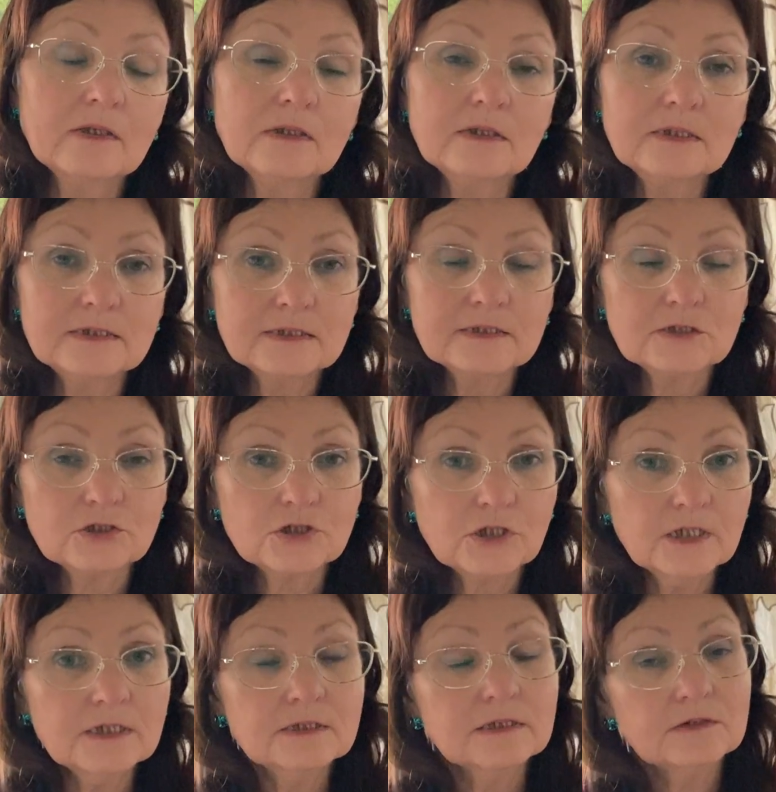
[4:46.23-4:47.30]
is
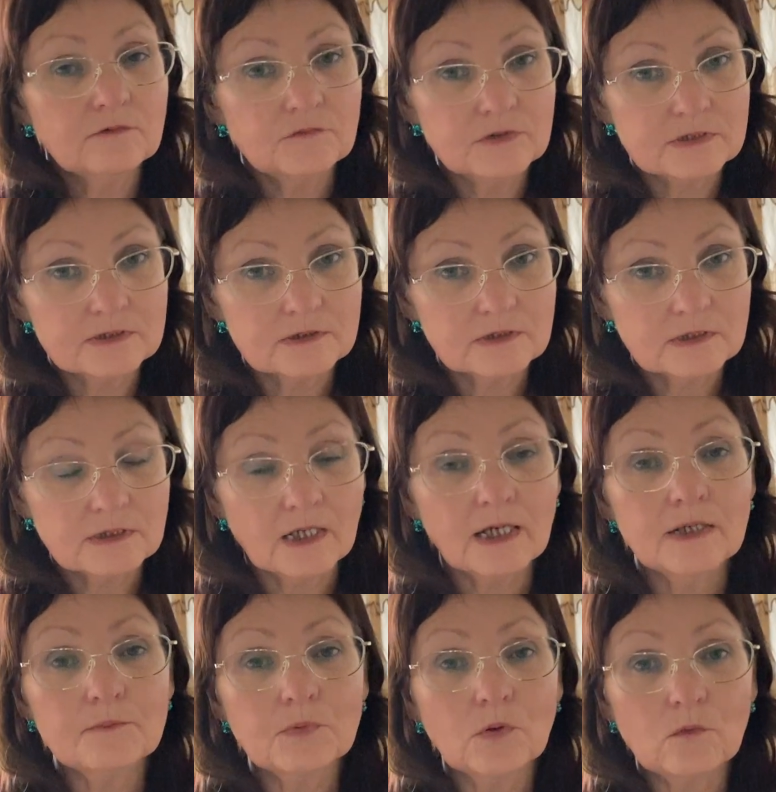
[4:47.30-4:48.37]
associated with
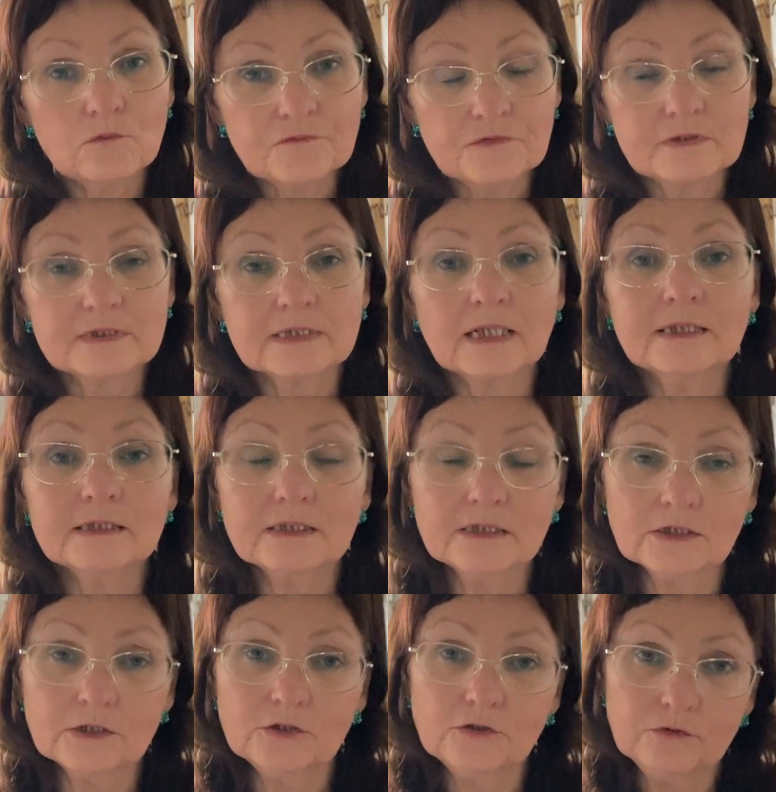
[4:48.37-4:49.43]
type of
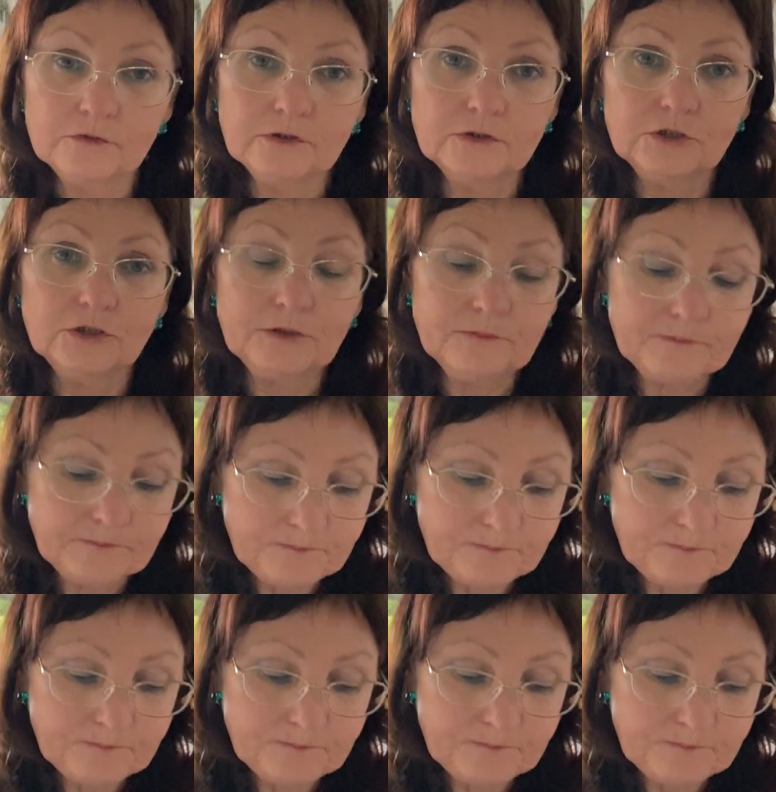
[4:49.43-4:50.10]
psychic energy.